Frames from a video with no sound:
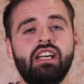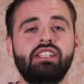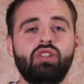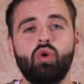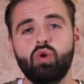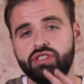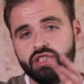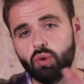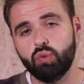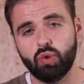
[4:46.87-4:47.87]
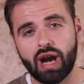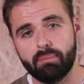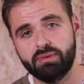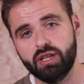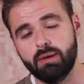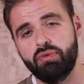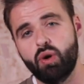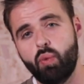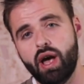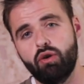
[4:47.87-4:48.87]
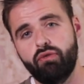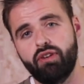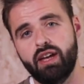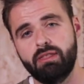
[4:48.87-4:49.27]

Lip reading: is also wrapped up the welfare,